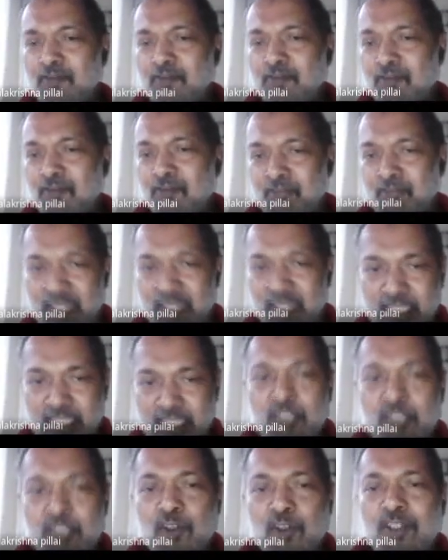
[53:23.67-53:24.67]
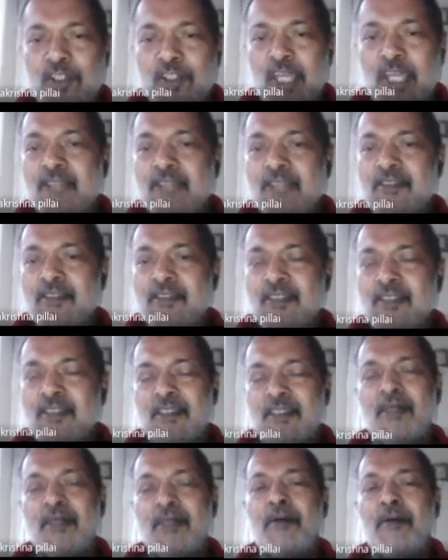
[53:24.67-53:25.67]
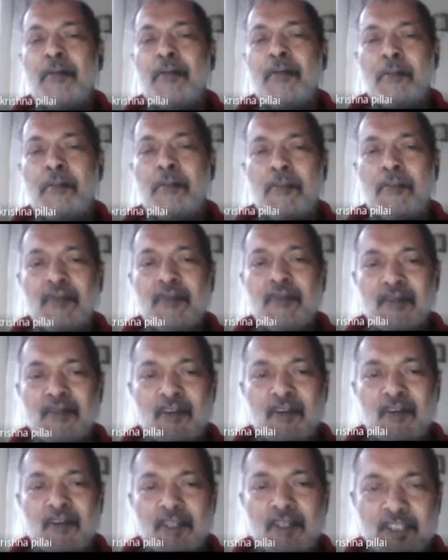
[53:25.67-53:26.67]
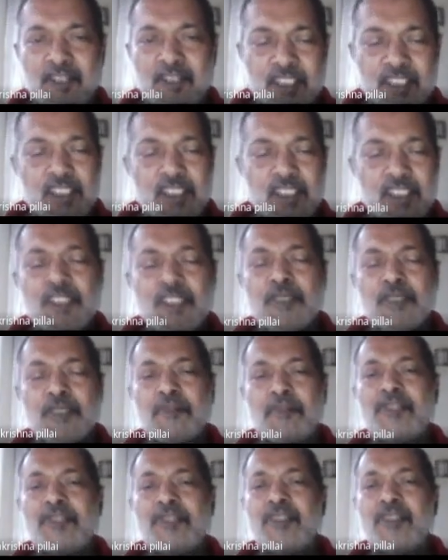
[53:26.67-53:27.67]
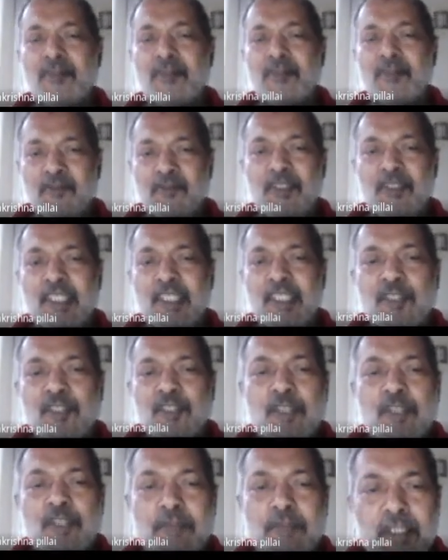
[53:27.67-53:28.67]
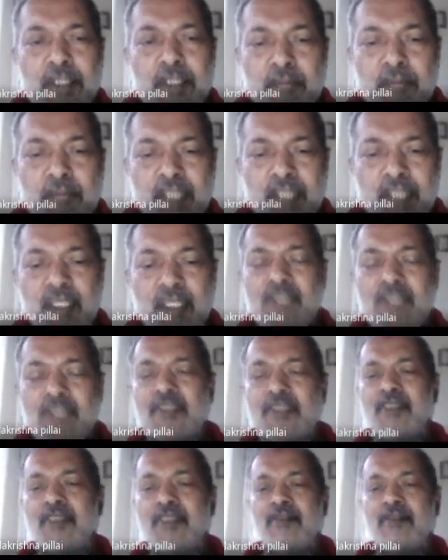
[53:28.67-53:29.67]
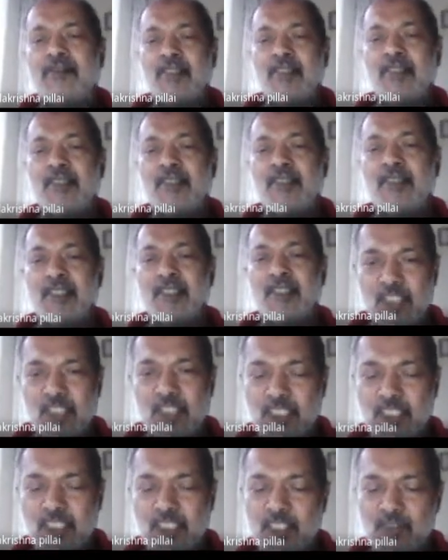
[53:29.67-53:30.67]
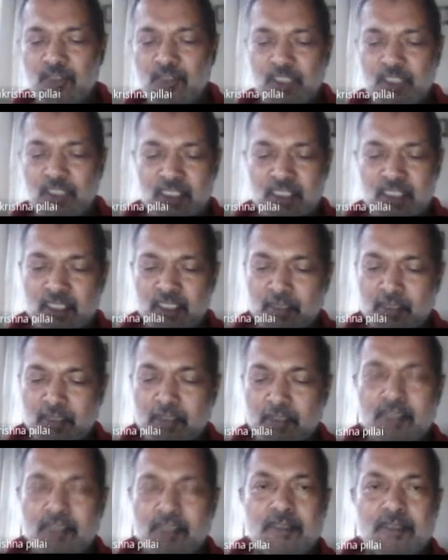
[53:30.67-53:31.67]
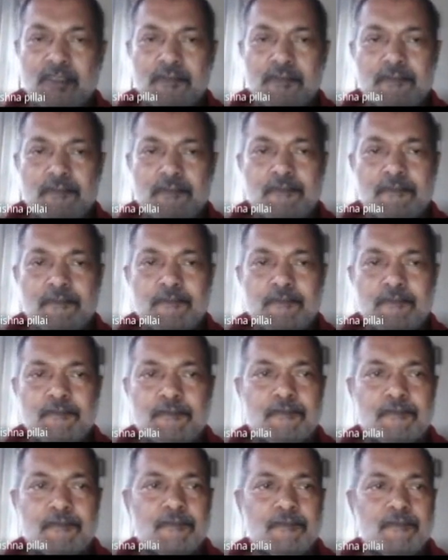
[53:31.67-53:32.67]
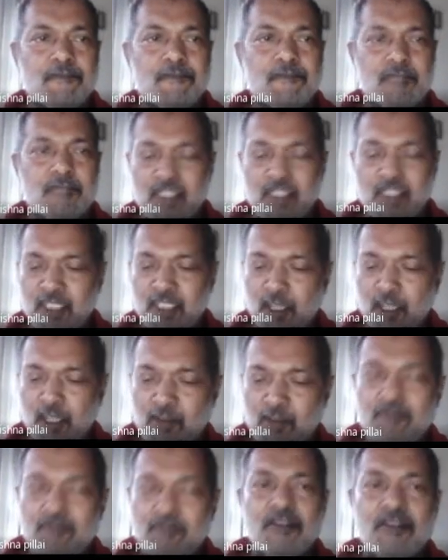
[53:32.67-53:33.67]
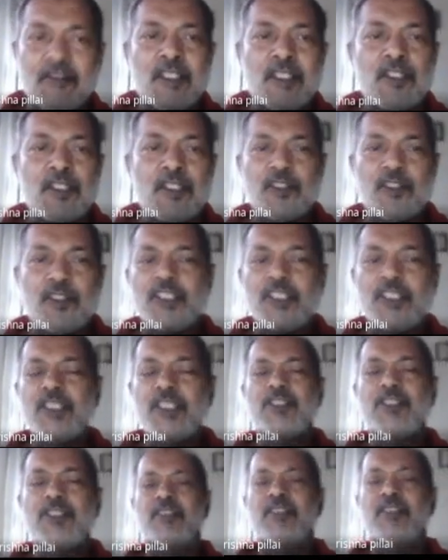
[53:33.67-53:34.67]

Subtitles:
may ignore that in our discussions, but we need to keep it in mind that it changes with temperature. Now, so this is